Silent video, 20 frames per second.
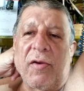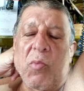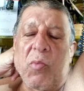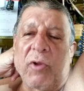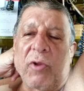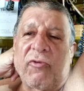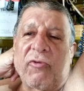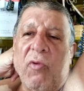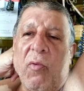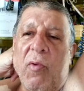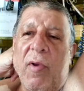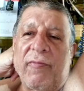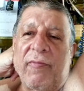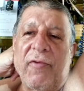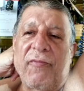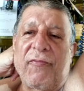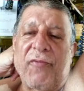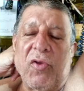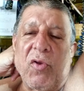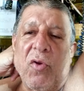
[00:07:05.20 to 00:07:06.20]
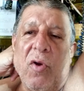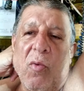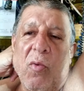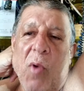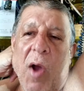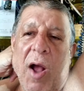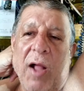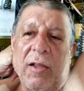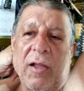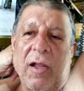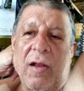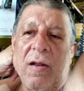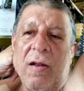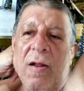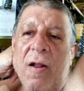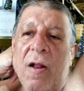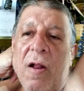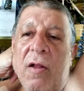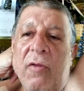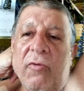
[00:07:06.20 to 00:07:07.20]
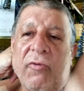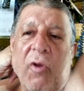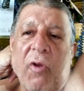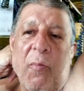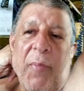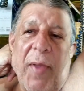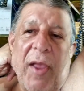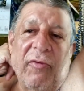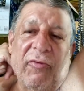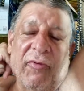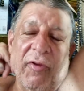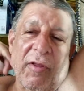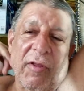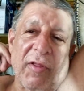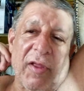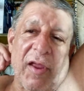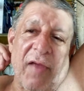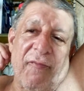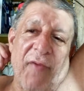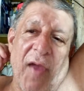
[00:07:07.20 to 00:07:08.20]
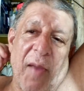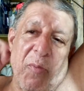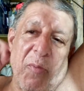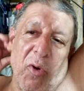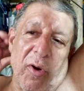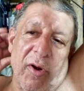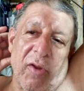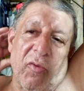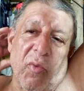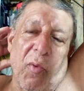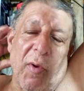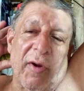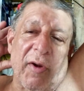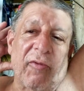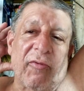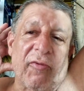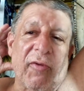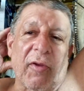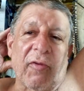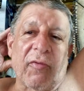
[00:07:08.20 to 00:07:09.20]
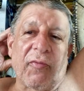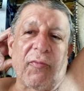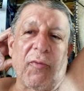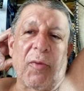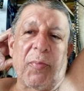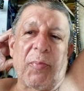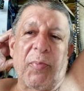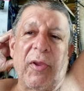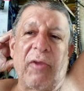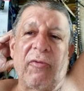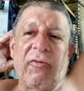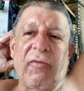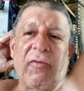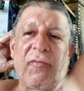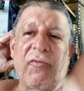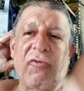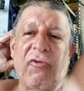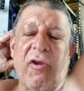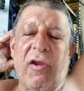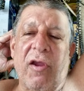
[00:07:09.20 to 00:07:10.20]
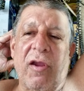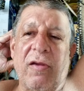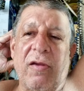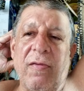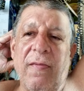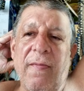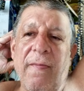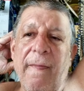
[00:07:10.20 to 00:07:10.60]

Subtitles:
whatsoever for your wallet. So basically, if I bought a 26-foot piece of chain